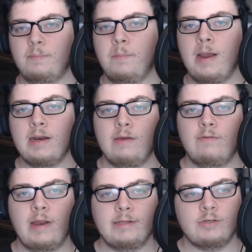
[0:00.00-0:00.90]
mainly
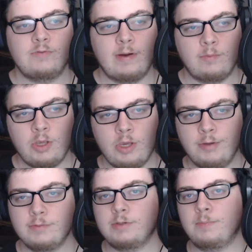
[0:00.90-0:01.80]
related around
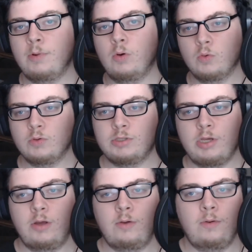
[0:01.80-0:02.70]
news, but
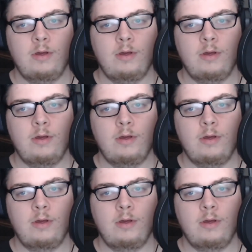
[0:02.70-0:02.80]
also